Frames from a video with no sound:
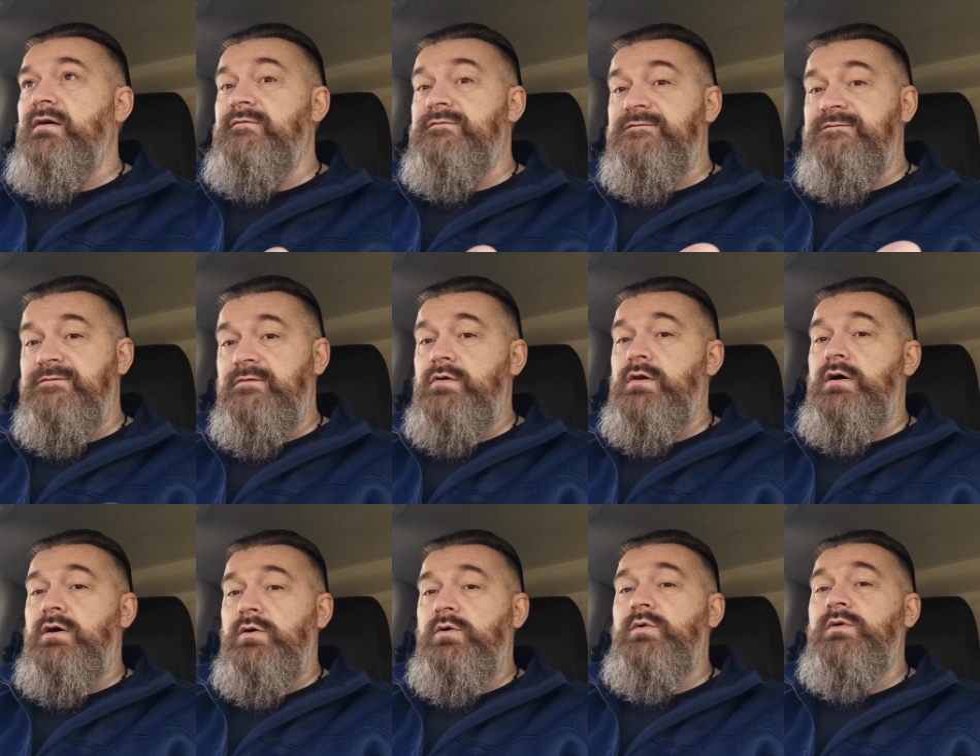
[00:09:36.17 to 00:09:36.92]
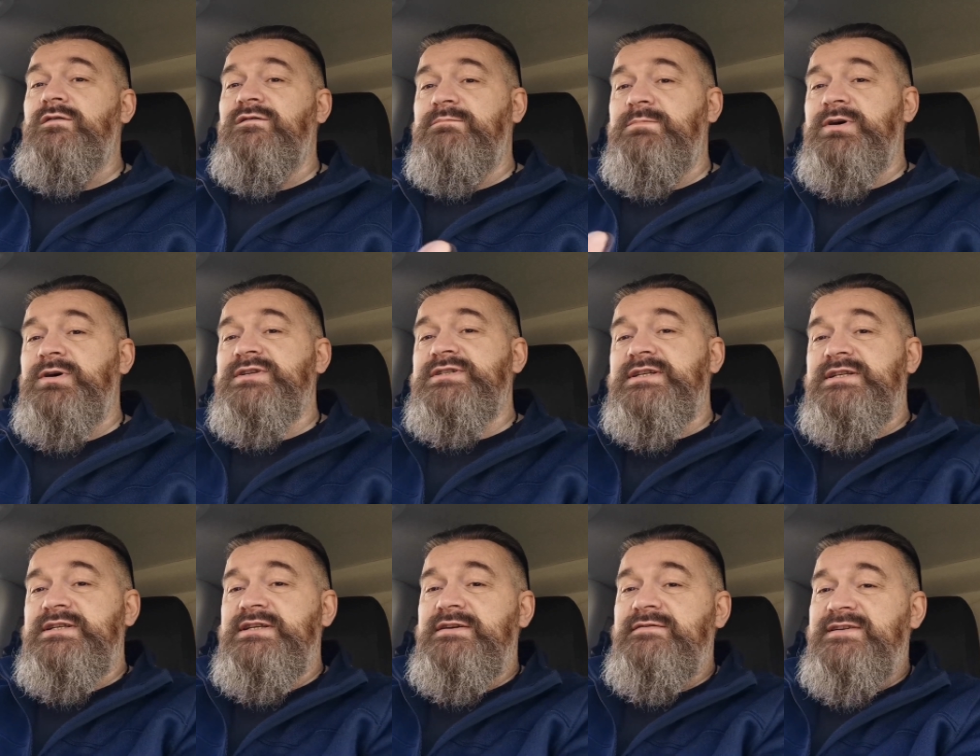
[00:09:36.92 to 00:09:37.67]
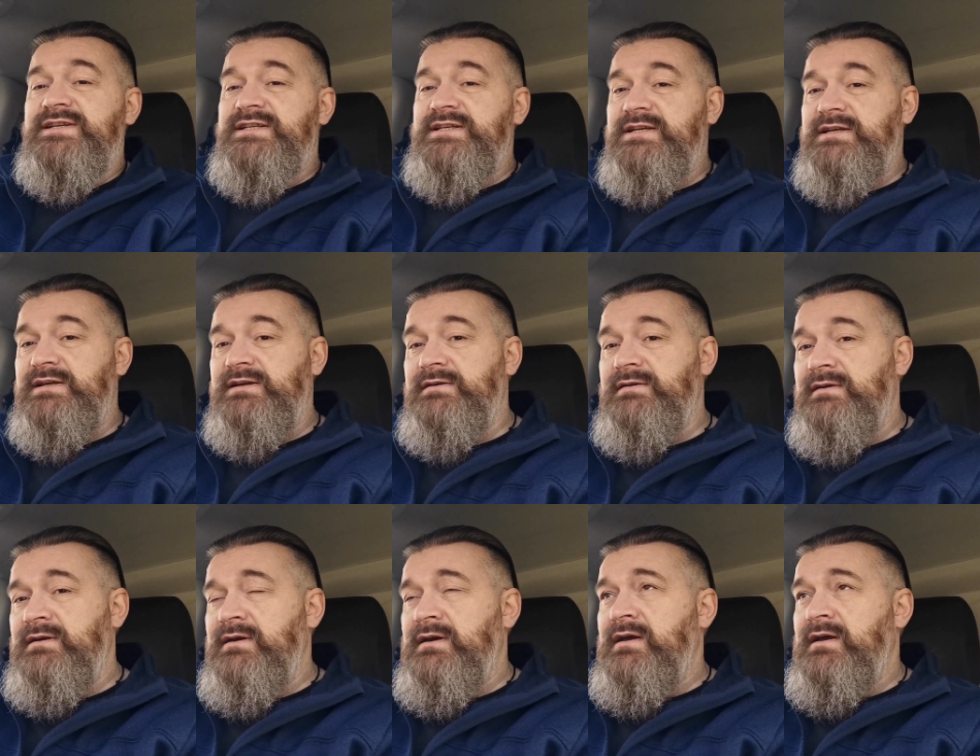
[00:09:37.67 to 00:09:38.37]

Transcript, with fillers: flow of positivity,